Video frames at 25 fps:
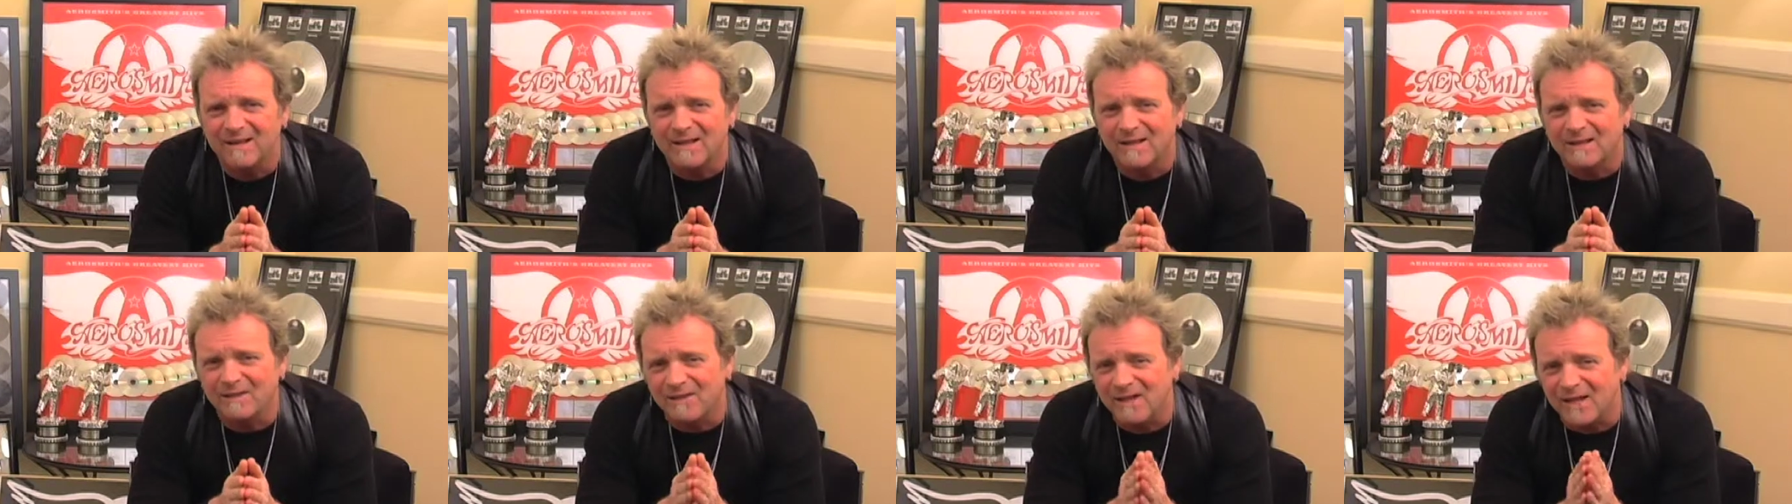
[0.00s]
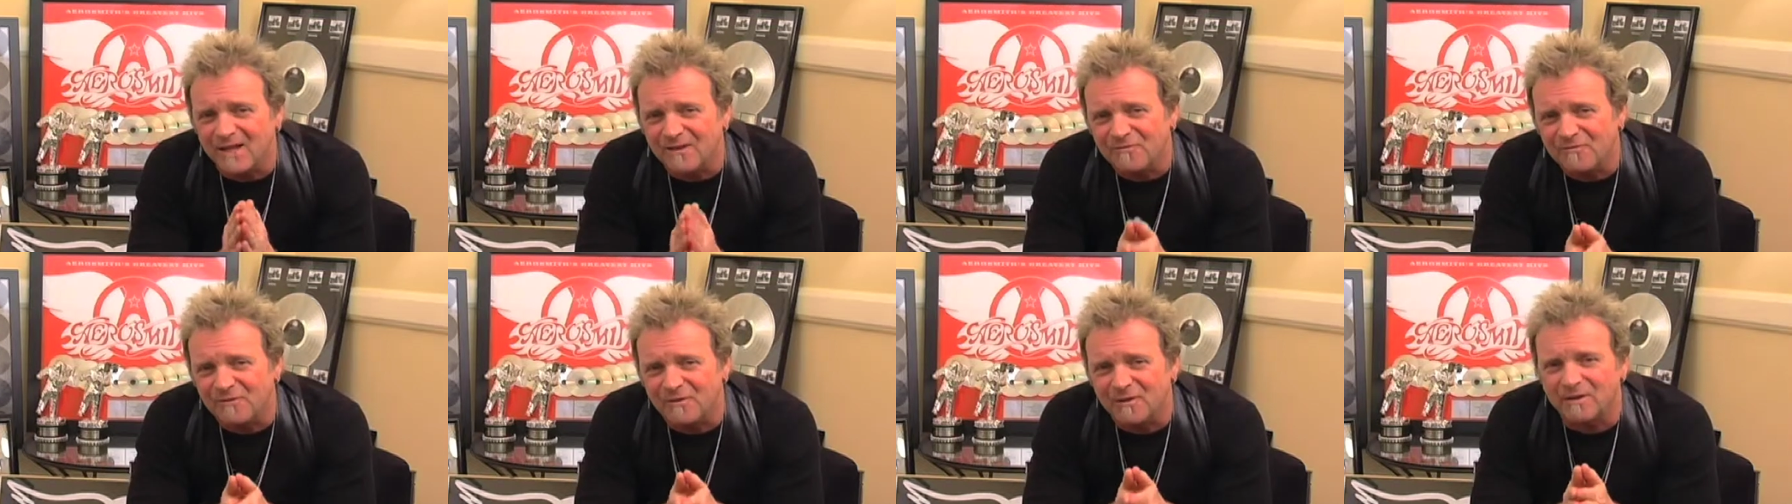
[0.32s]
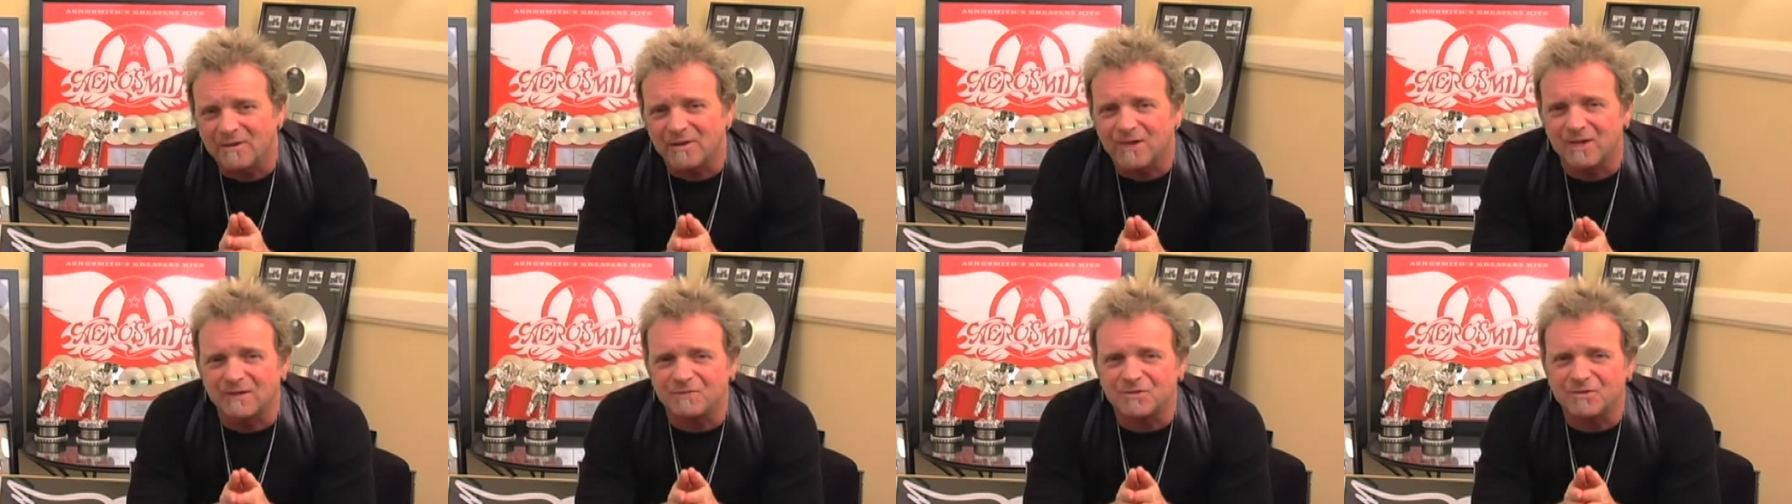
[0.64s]
life on
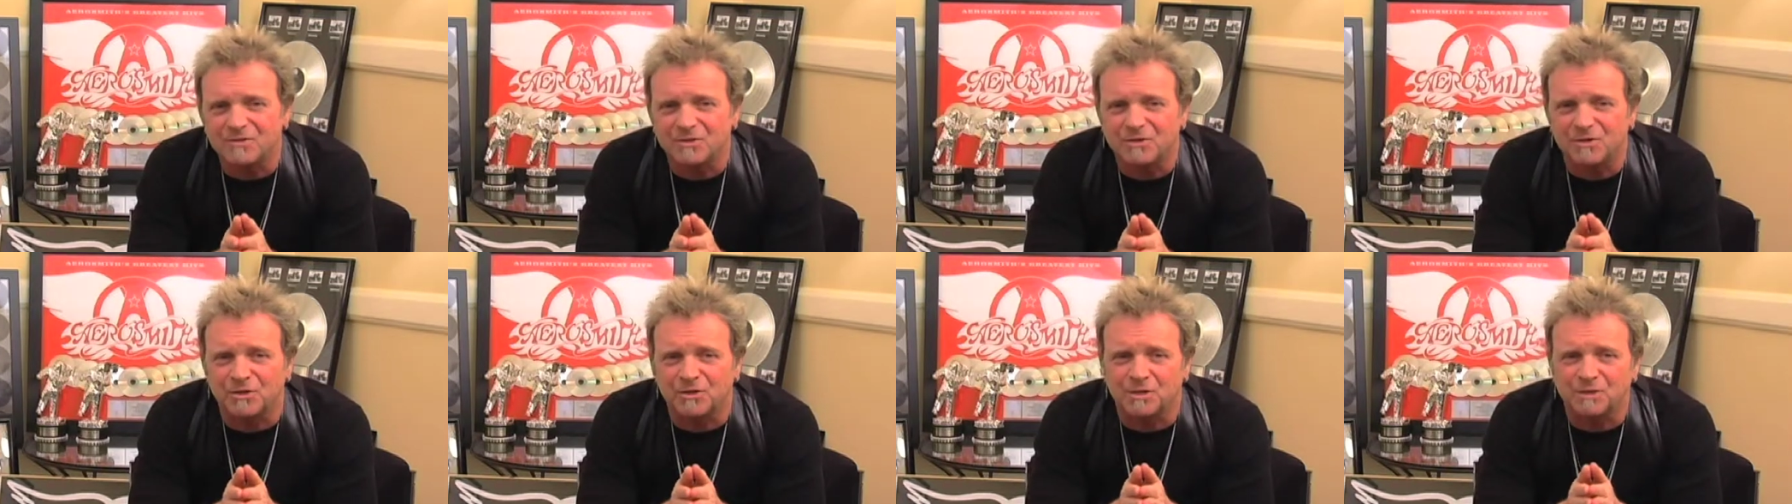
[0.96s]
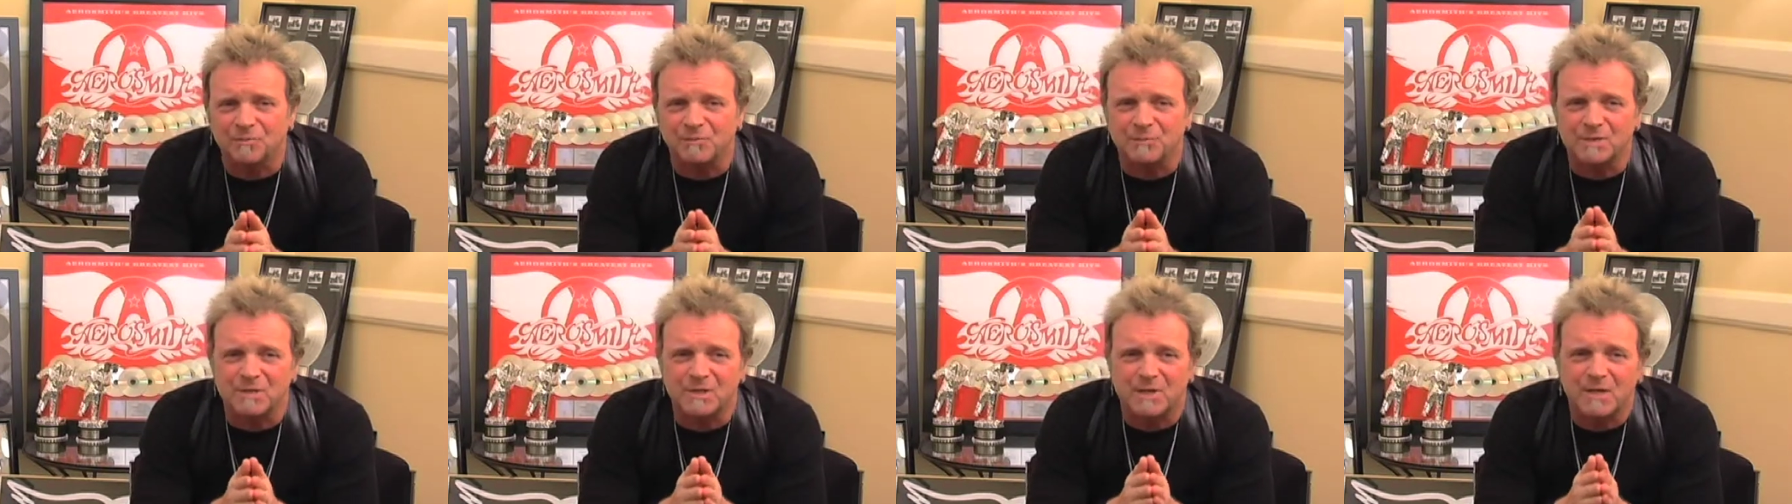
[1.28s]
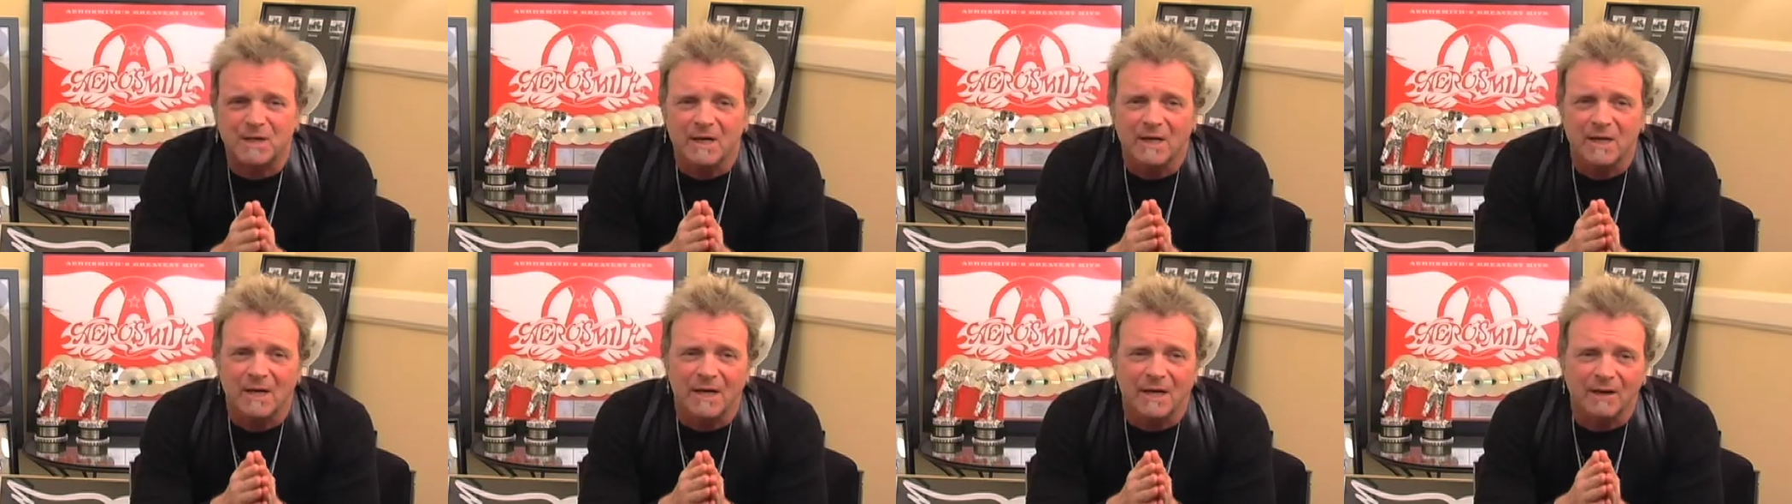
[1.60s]
life's terms,
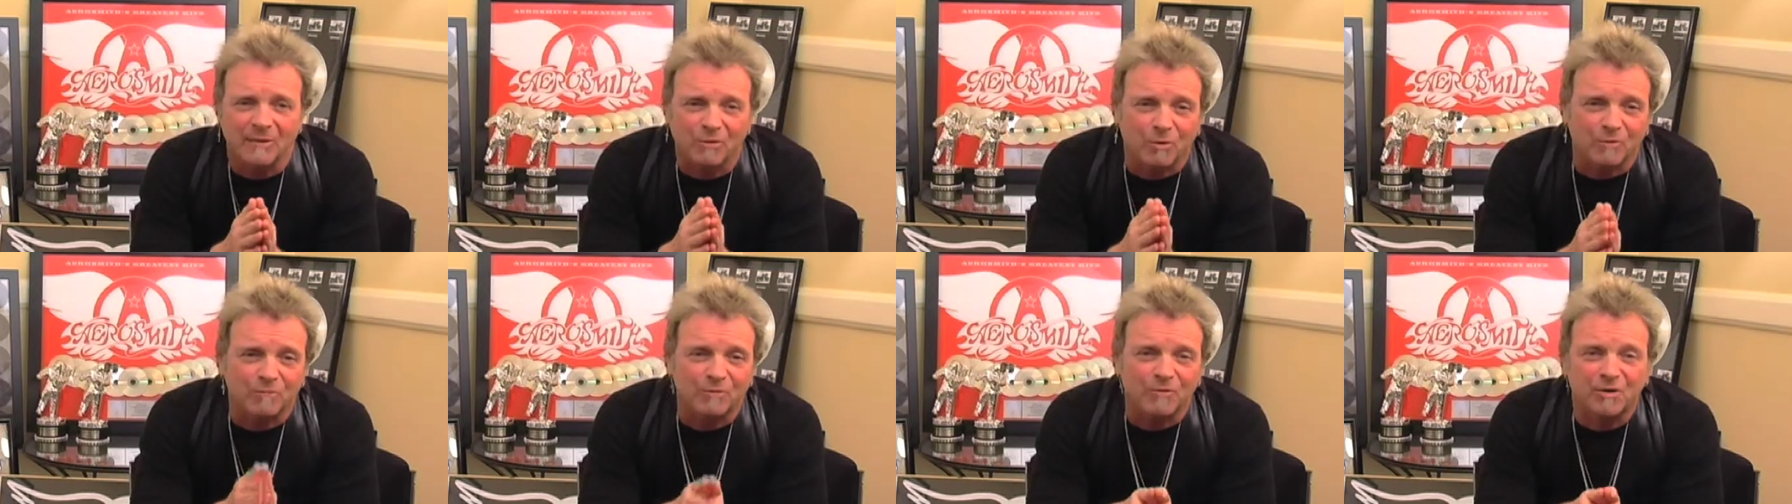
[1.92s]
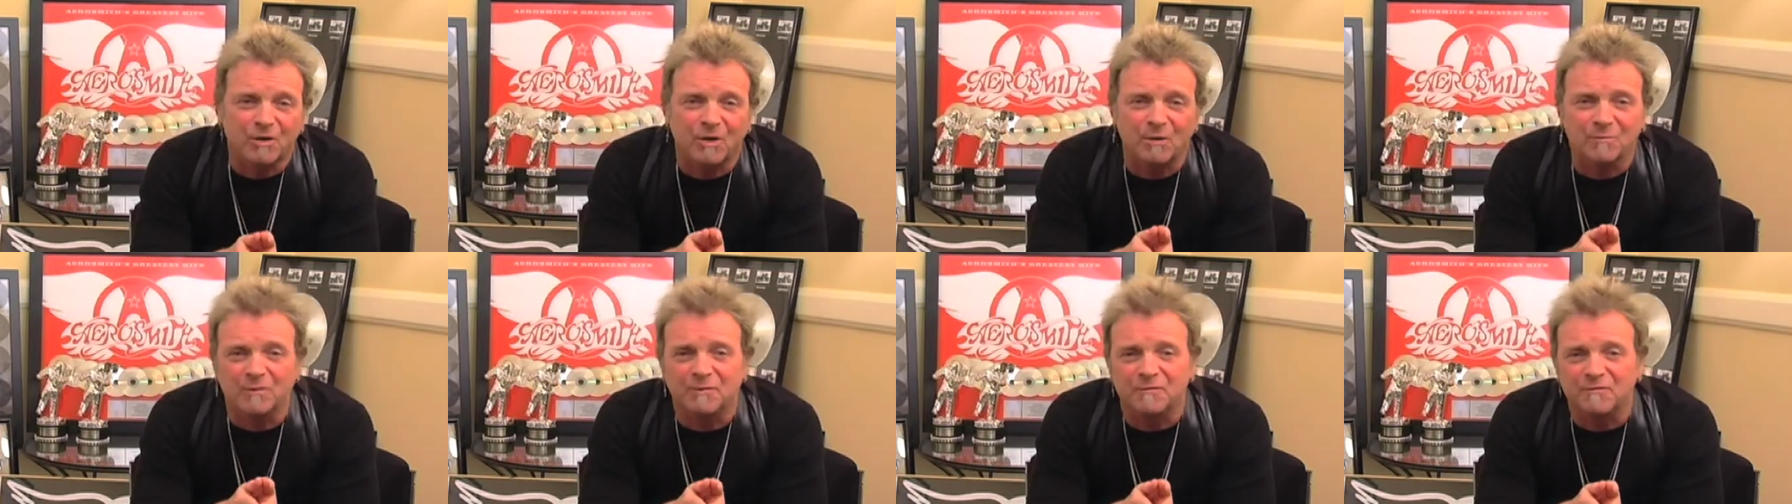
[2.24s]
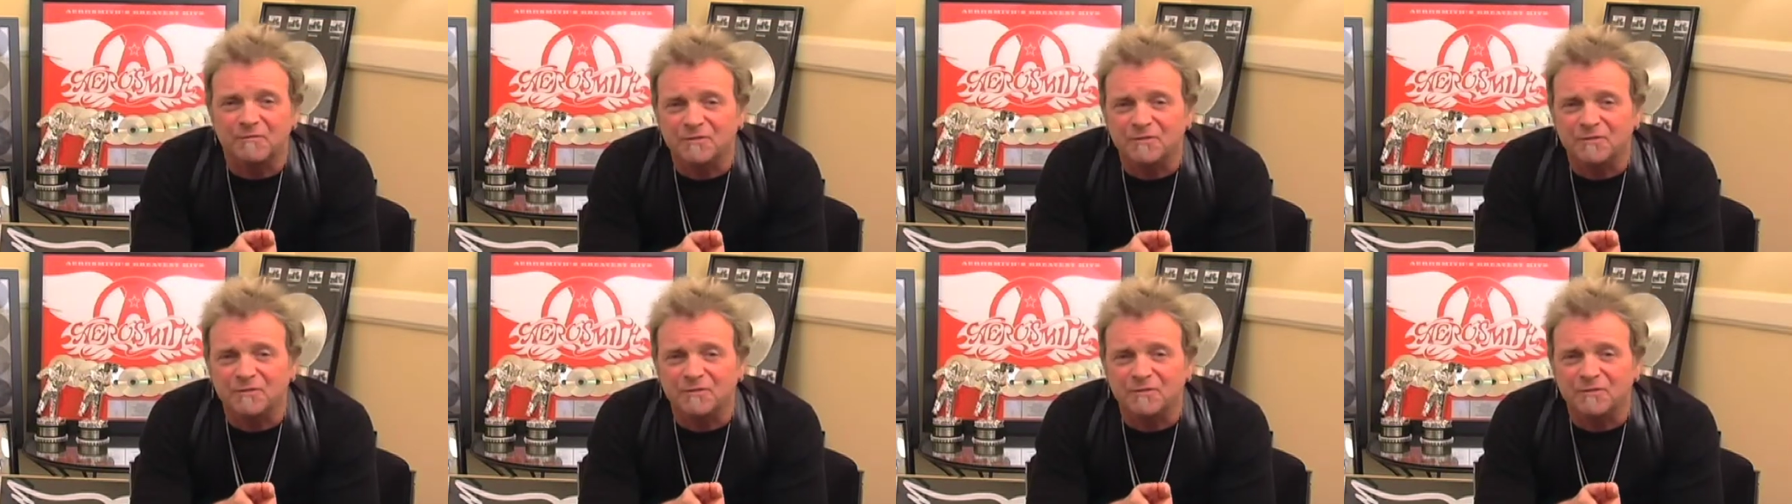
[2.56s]
and overcoming